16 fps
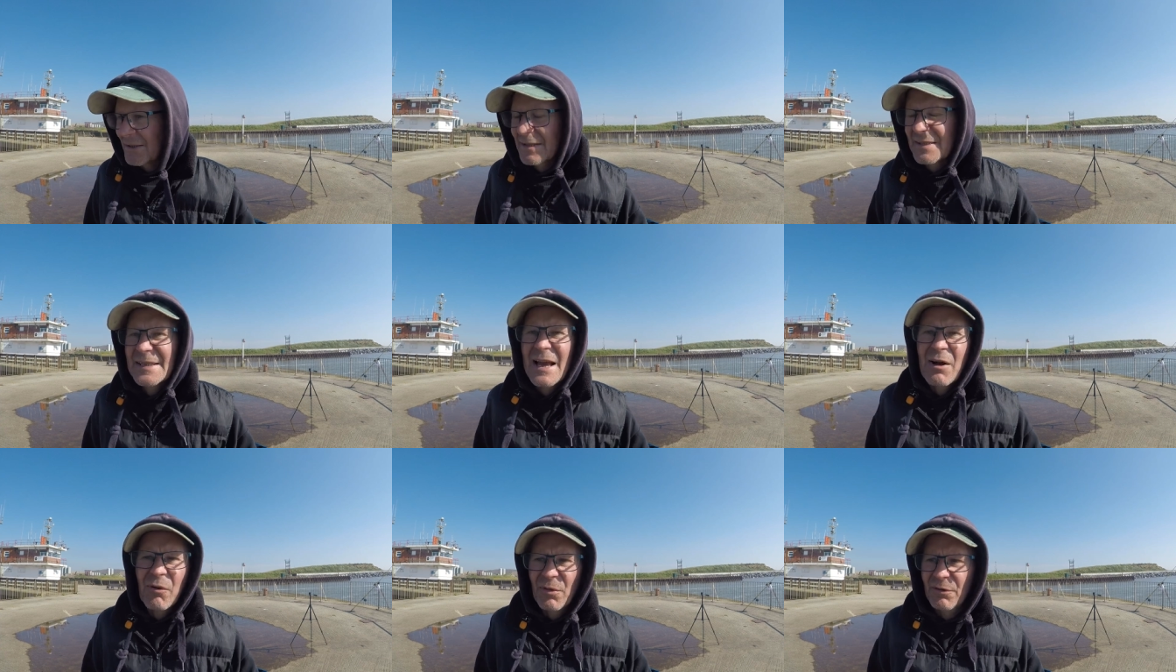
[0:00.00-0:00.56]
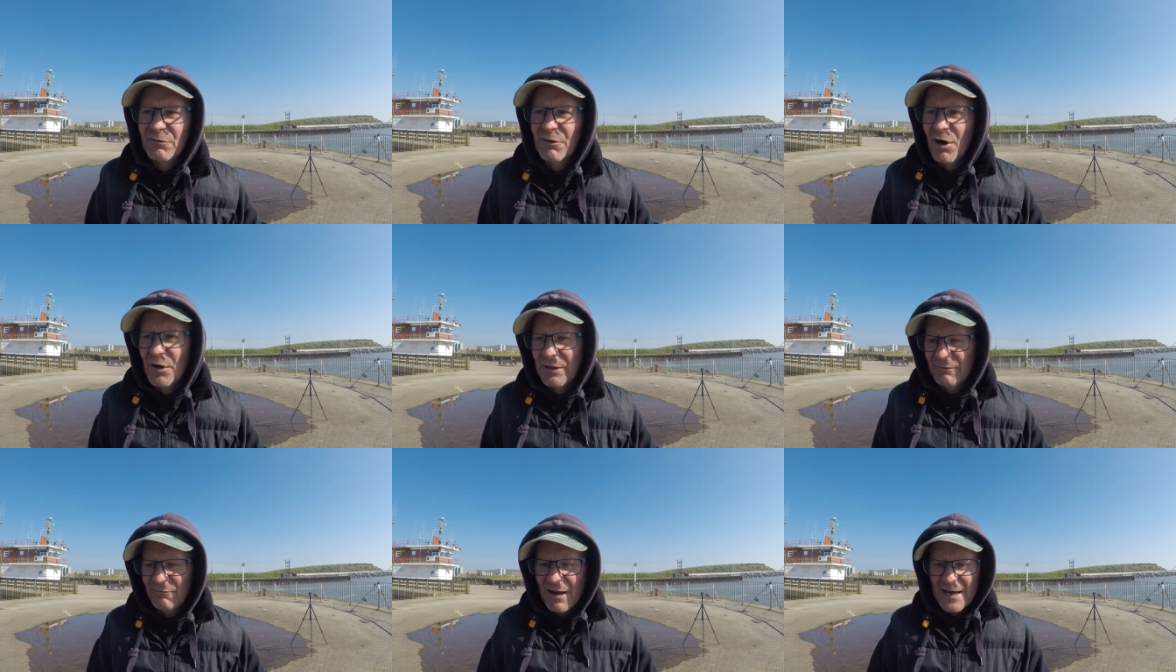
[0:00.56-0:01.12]
just sat on the
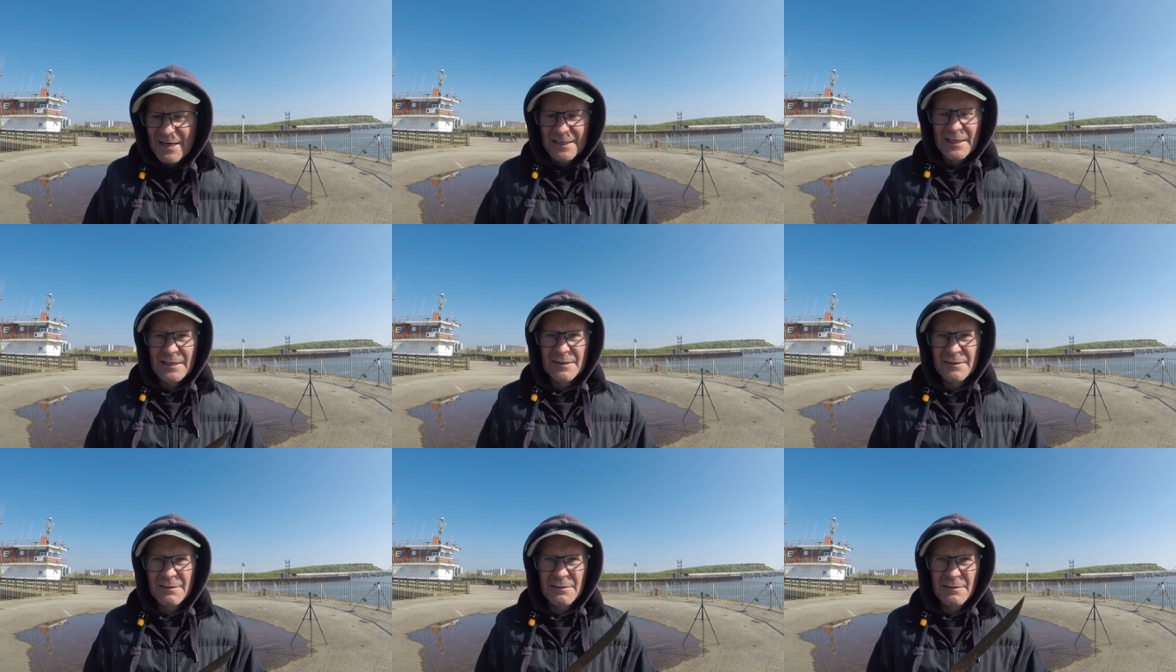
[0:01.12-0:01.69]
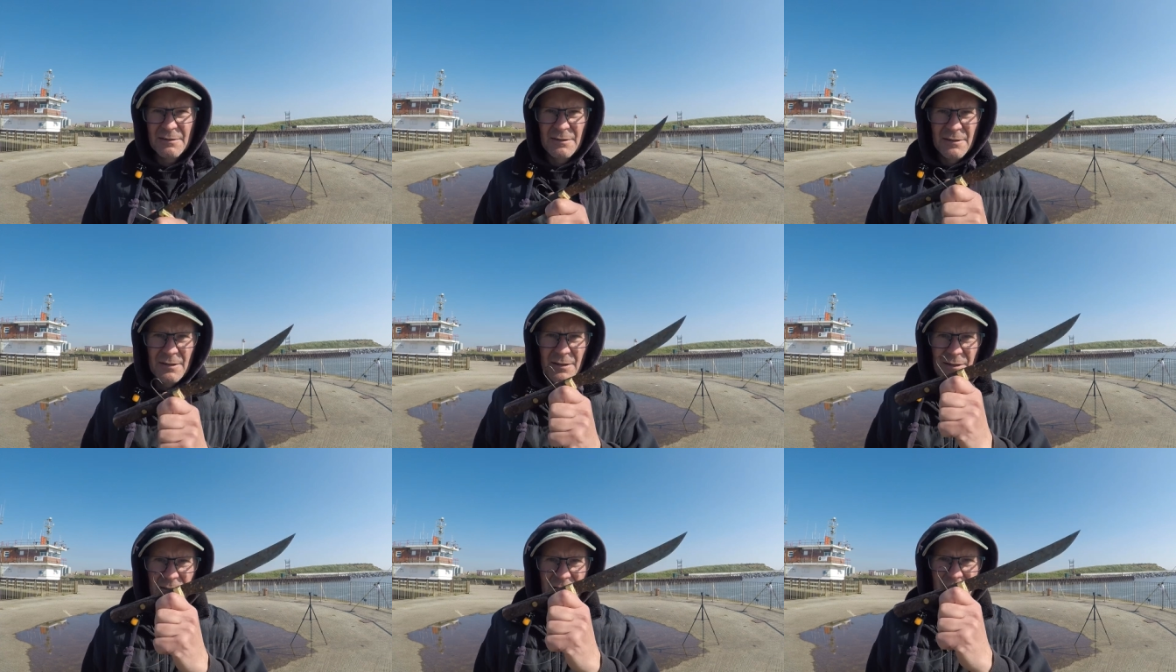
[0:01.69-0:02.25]
right railings,
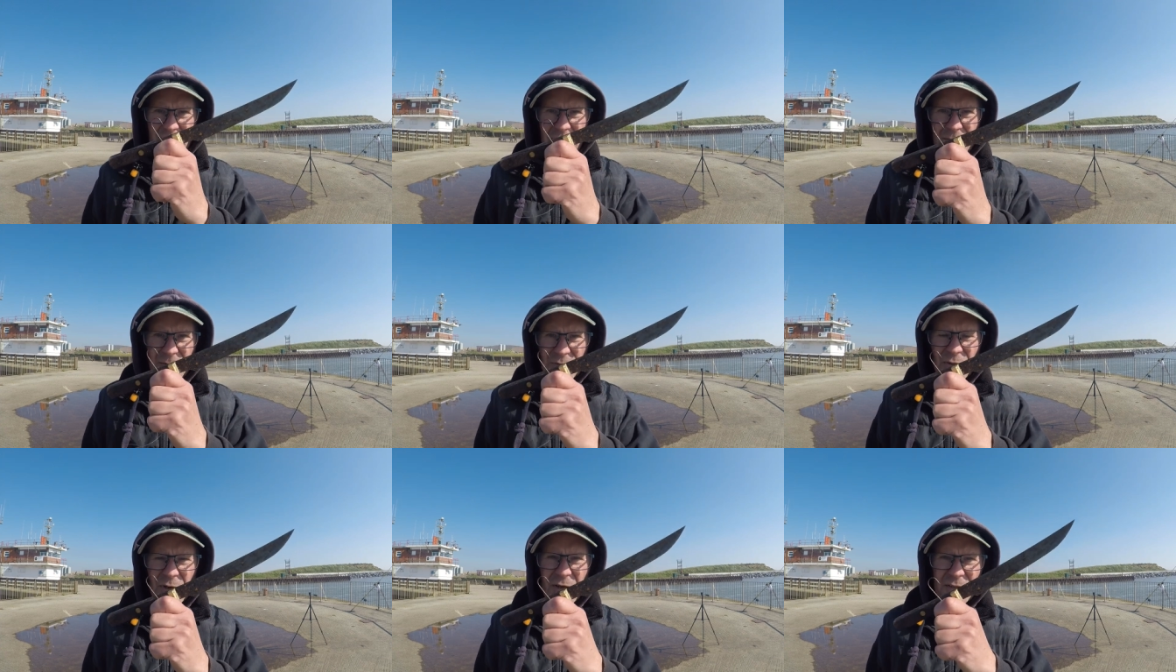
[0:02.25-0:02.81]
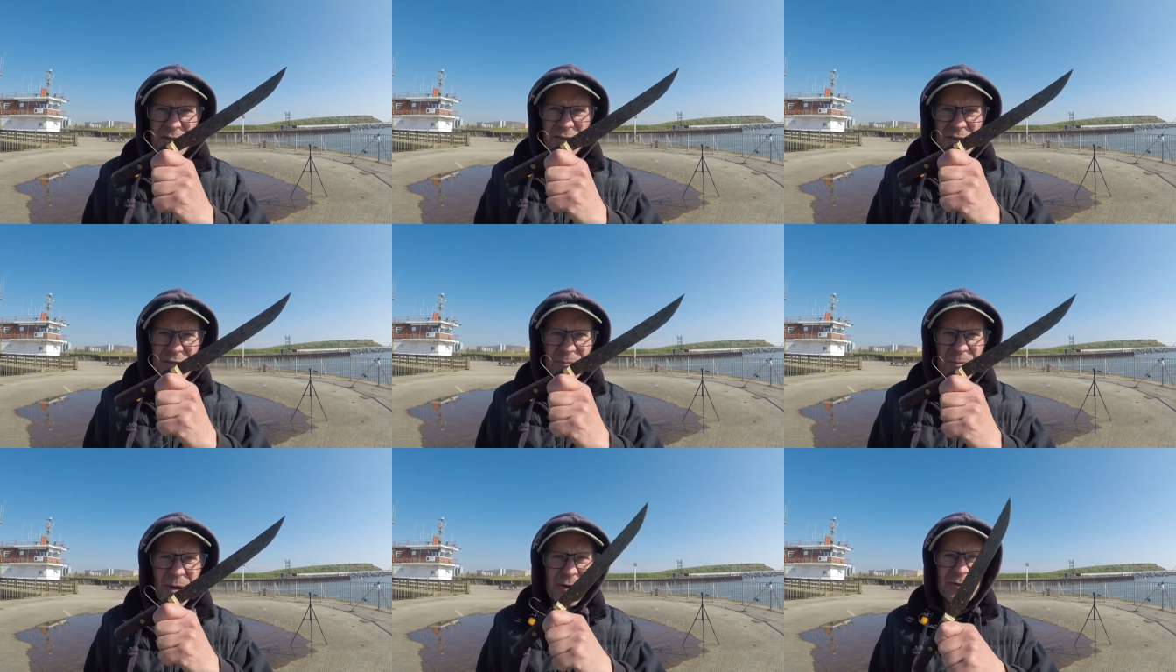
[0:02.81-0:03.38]
which I'm going to
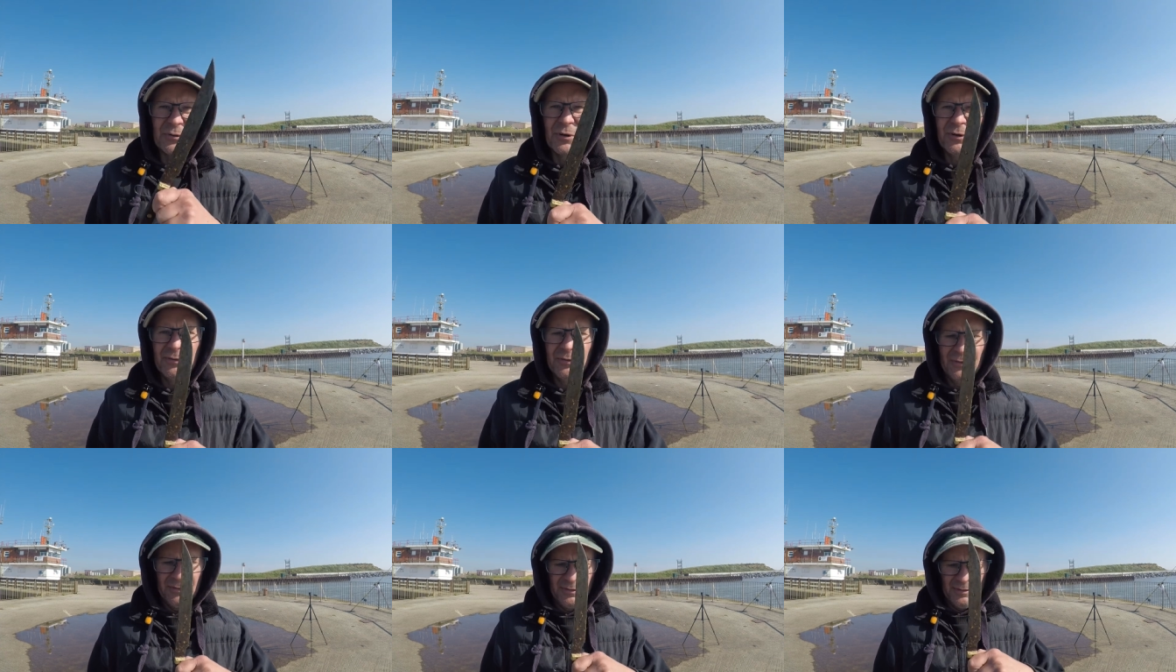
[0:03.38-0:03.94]
dispose of.